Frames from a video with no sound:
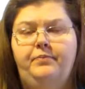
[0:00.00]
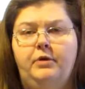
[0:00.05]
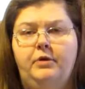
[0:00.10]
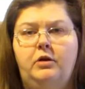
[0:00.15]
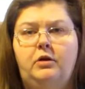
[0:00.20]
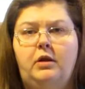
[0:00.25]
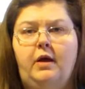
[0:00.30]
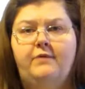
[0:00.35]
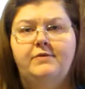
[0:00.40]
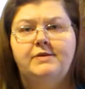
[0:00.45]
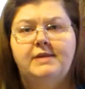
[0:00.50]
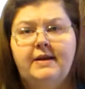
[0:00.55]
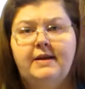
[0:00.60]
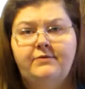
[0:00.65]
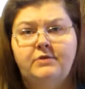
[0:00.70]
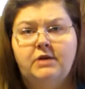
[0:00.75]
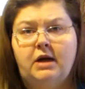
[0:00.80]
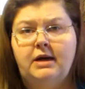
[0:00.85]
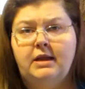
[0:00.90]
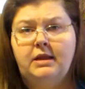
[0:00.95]
gloves that
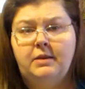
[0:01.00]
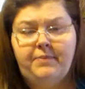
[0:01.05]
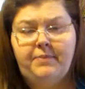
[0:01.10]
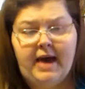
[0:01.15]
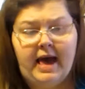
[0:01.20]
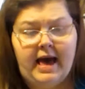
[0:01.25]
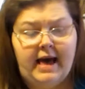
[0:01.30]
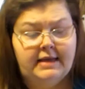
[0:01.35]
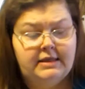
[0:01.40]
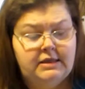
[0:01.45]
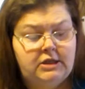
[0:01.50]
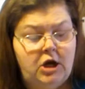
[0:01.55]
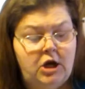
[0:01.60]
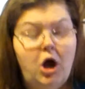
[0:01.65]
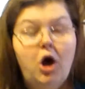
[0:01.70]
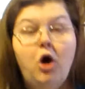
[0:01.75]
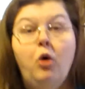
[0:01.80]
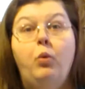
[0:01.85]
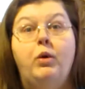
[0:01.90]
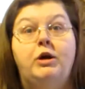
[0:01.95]
I've done in the past,
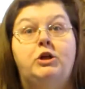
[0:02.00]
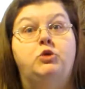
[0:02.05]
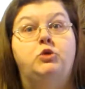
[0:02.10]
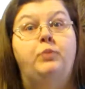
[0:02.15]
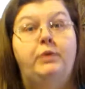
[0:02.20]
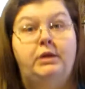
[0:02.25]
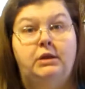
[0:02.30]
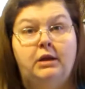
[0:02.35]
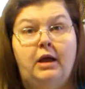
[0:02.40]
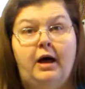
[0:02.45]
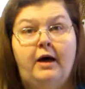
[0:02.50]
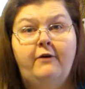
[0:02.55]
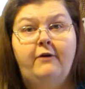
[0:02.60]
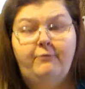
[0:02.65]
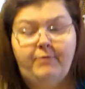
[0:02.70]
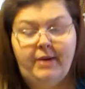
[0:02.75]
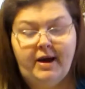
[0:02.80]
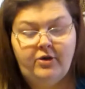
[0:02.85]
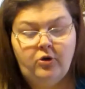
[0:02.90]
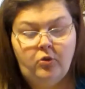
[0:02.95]
which we
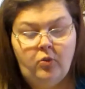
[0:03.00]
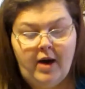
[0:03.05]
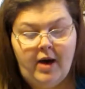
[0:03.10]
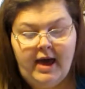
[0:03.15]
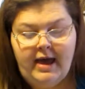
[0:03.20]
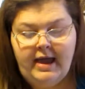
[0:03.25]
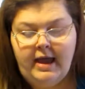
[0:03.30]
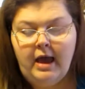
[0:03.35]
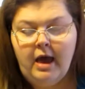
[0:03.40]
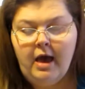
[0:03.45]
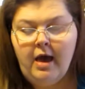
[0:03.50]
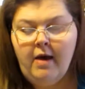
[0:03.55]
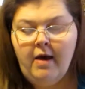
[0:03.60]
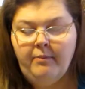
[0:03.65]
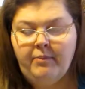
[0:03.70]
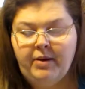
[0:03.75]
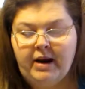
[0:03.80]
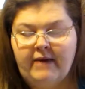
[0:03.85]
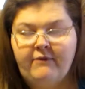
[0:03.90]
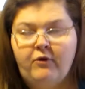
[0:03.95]
love, by the way.
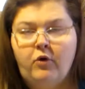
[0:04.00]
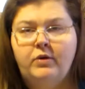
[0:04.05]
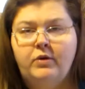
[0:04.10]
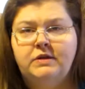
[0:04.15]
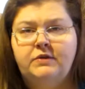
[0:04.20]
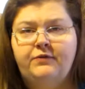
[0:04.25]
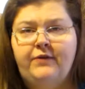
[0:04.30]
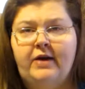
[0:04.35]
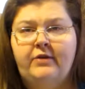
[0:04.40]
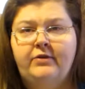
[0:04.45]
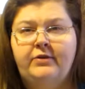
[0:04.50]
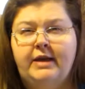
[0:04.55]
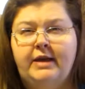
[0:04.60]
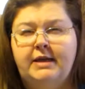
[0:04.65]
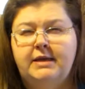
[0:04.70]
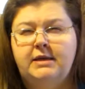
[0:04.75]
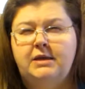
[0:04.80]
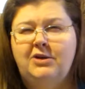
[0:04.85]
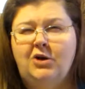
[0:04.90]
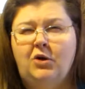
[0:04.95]
But I've always found
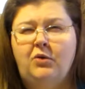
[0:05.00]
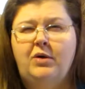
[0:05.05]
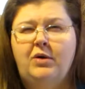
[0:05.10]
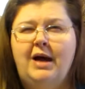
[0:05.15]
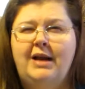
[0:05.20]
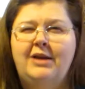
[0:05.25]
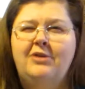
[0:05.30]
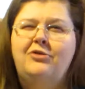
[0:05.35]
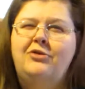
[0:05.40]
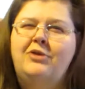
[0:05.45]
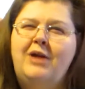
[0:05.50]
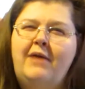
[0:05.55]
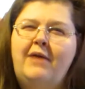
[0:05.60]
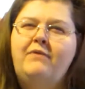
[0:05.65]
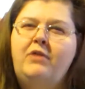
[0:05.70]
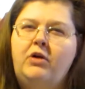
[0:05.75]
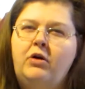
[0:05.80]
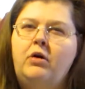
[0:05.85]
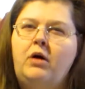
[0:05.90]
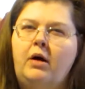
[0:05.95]
they, you know, kind of, they're not
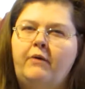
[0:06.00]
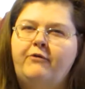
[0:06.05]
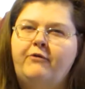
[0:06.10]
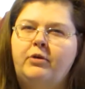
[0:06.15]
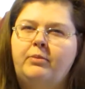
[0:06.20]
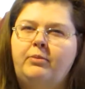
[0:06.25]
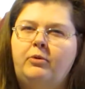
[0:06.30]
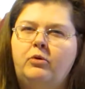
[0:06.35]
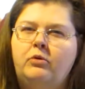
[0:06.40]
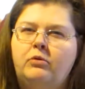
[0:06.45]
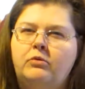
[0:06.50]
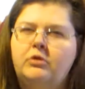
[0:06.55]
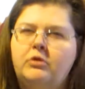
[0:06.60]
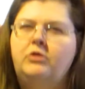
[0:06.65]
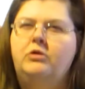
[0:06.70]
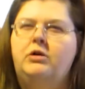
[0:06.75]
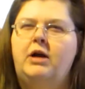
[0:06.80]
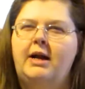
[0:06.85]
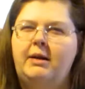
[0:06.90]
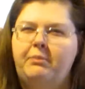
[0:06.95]
very comfortable.
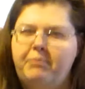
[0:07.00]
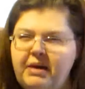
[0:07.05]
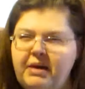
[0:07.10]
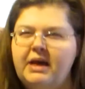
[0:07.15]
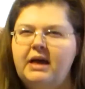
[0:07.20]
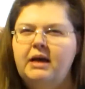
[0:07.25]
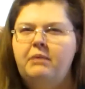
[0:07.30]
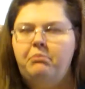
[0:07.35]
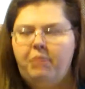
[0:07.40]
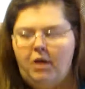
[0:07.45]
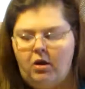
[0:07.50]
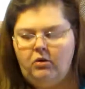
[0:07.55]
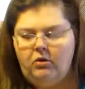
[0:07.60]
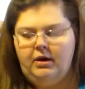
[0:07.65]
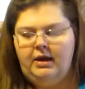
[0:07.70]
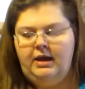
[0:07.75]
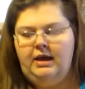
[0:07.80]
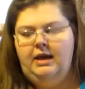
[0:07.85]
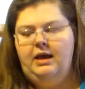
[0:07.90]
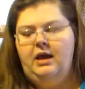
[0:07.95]
They're kind of big and
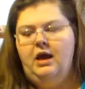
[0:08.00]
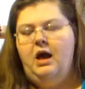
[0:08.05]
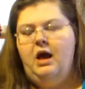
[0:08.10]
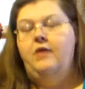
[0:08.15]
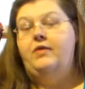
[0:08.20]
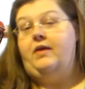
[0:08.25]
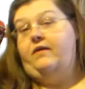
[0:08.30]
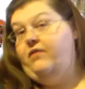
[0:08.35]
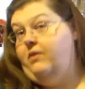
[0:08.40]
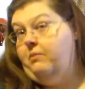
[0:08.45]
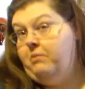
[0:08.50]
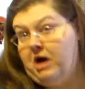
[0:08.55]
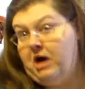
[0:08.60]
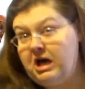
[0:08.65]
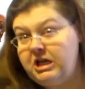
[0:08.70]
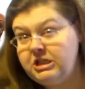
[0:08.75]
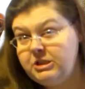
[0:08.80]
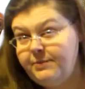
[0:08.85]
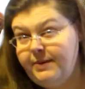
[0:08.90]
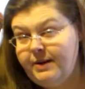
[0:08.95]
bulky. They fit my
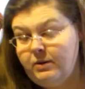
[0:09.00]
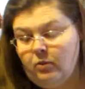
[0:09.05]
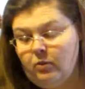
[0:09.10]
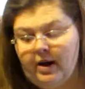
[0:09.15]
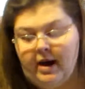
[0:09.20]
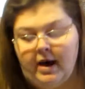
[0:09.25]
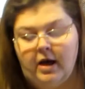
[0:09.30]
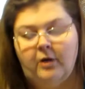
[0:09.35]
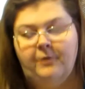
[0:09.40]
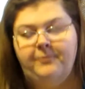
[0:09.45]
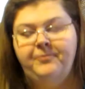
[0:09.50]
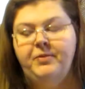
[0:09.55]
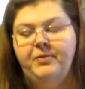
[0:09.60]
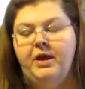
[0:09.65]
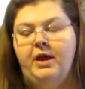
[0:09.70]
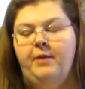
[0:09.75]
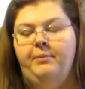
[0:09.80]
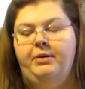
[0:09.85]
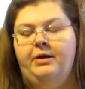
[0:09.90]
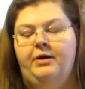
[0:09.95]
husband well,
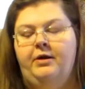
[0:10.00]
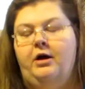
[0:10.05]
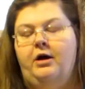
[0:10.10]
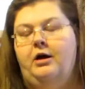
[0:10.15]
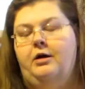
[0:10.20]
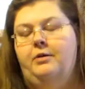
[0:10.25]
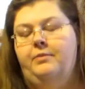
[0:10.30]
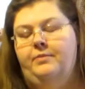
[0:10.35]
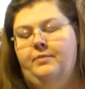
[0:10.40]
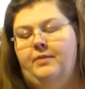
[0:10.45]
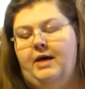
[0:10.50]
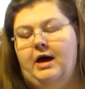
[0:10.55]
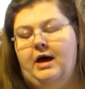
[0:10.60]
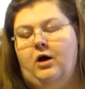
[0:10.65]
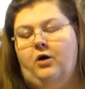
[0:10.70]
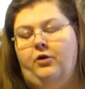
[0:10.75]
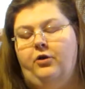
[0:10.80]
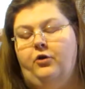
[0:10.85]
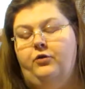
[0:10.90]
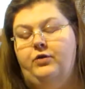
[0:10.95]
but
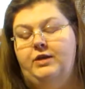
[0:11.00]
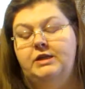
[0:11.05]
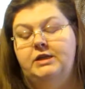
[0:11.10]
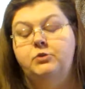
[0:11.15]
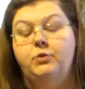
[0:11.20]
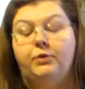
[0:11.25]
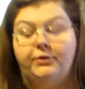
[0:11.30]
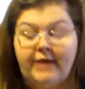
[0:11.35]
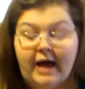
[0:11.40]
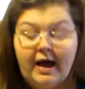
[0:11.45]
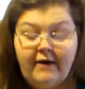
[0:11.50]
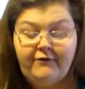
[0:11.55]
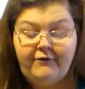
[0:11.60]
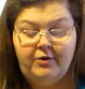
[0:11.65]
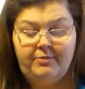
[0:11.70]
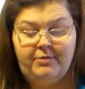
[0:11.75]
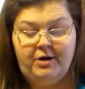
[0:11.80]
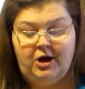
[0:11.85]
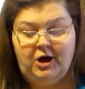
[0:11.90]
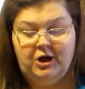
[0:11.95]
although these will not
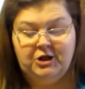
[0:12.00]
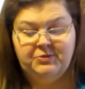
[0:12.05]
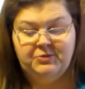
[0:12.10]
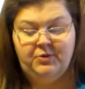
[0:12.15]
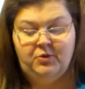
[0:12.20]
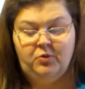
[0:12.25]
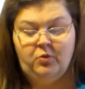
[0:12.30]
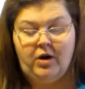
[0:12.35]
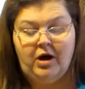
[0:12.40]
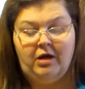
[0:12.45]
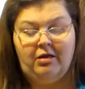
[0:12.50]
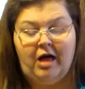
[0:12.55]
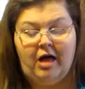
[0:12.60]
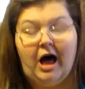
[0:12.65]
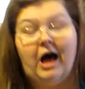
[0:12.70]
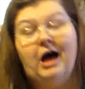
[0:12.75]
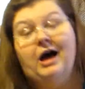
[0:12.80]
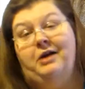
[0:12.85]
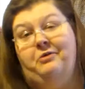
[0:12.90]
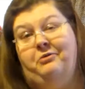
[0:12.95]
fit my husband well,
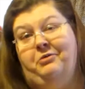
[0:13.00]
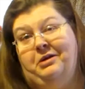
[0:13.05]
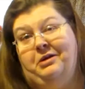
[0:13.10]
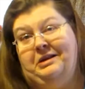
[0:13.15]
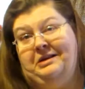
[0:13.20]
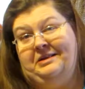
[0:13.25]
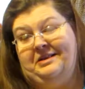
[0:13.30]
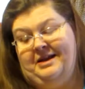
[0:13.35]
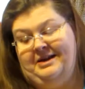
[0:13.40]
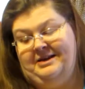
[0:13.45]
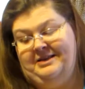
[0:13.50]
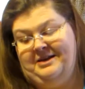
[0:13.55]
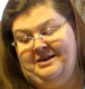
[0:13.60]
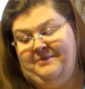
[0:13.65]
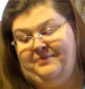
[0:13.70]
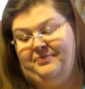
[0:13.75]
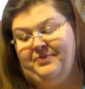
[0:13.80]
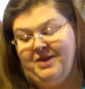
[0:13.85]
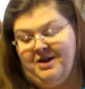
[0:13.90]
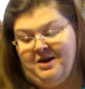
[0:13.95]
I really like
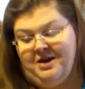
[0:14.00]
them.